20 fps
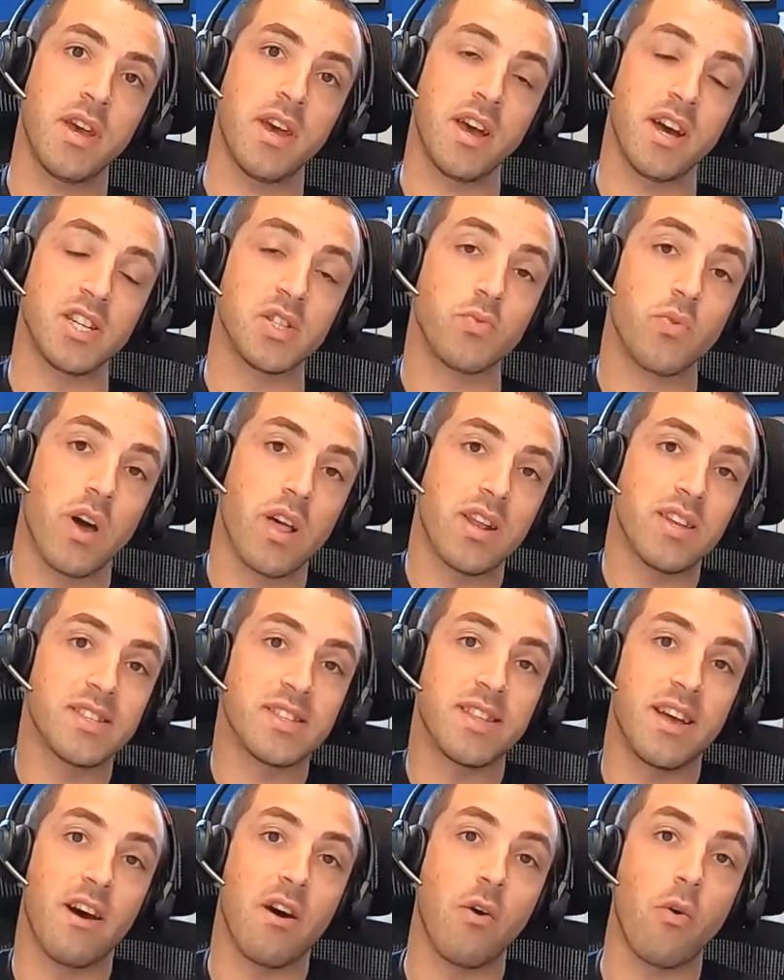as well as
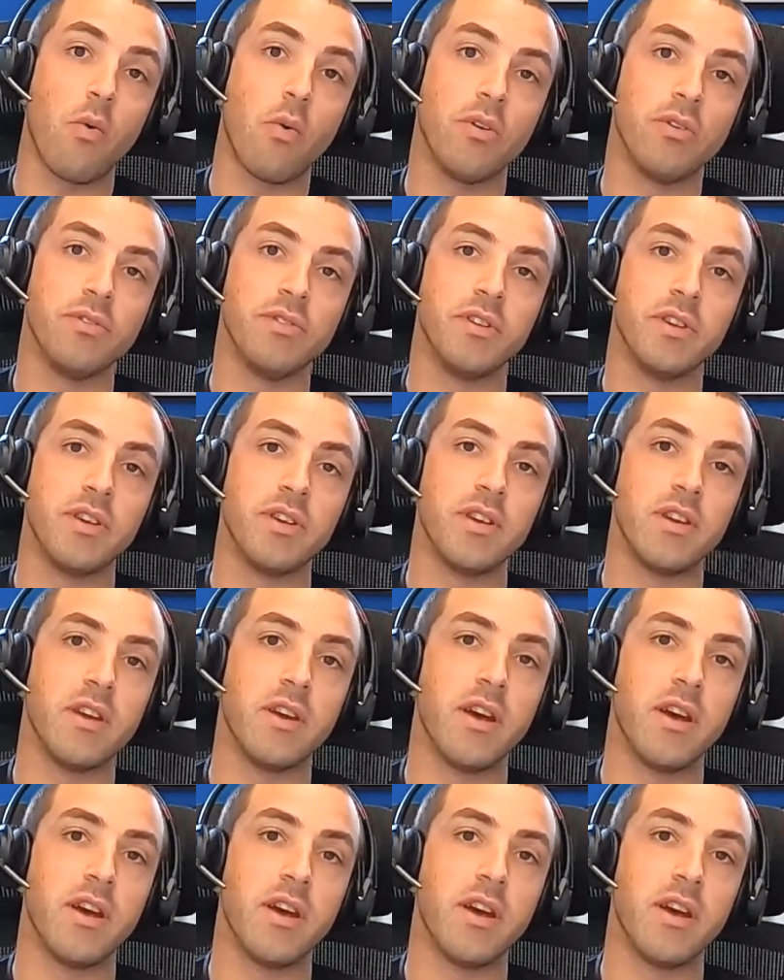now the